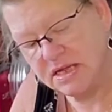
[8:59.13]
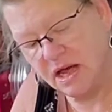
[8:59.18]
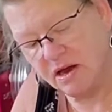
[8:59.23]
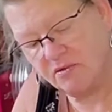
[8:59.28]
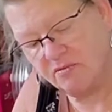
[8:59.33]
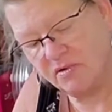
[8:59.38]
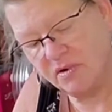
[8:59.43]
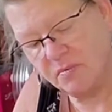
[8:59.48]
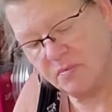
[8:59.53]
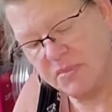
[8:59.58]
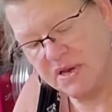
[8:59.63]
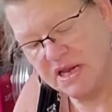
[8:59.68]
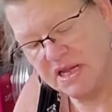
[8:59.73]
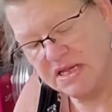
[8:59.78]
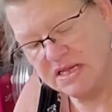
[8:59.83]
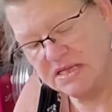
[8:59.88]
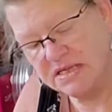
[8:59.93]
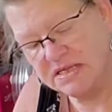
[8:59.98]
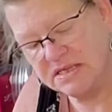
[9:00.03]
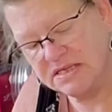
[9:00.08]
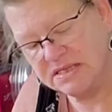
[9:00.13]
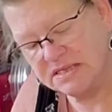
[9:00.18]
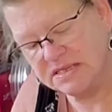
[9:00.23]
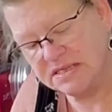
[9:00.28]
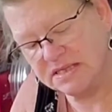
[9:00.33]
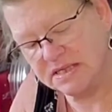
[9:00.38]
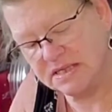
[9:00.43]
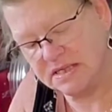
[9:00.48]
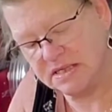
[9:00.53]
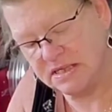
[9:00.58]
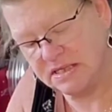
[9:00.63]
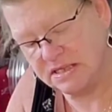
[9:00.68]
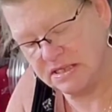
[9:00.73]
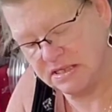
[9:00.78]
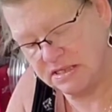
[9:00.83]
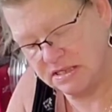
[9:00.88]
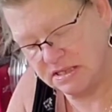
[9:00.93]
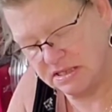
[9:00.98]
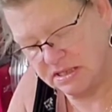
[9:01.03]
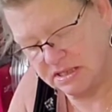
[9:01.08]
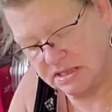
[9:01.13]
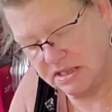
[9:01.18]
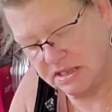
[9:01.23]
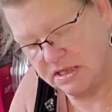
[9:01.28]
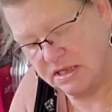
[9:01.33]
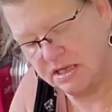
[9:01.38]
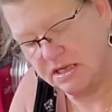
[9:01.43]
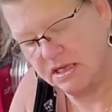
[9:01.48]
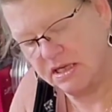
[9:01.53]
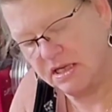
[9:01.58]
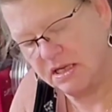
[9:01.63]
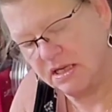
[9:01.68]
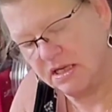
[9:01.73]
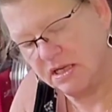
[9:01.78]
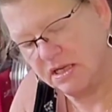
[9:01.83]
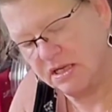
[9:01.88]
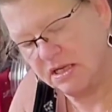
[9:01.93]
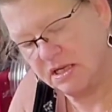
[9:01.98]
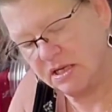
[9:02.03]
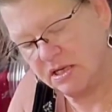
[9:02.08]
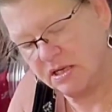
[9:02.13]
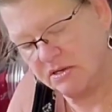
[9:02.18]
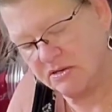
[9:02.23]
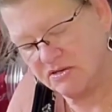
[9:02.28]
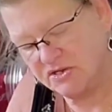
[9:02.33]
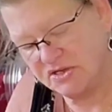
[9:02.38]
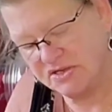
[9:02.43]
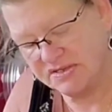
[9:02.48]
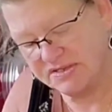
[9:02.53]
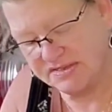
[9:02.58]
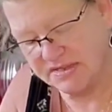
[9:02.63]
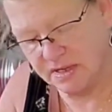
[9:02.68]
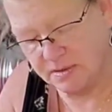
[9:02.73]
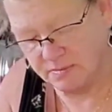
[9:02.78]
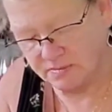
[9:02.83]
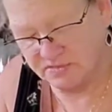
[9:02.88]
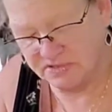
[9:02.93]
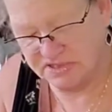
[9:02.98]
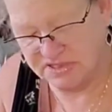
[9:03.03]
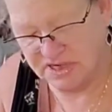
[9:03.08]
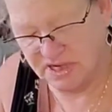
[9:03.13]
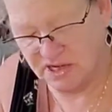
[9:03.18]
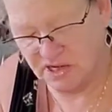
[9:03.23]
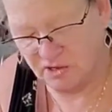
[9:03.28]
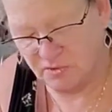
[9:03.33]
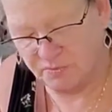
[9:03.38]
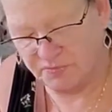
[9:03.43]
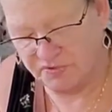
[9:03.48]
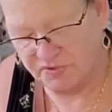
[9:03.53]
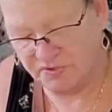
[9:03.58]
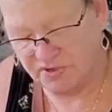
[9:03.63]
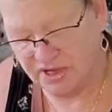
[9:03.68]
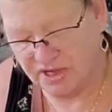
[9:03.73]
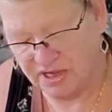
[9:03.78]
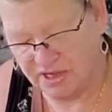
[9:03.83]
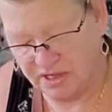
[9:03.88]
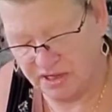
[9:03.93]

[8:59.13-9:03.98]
terribly sticky you know just something to help you get